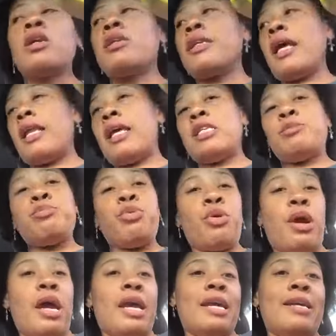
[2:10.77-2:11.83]
Now, let's
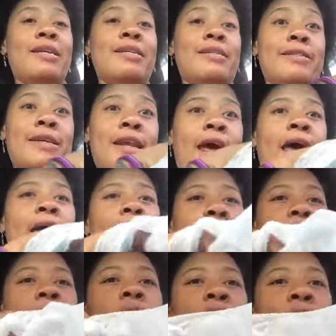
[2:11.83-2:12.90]
pray that I
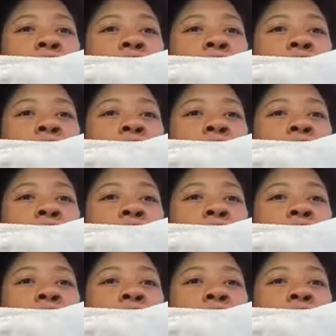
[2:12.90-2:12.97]
have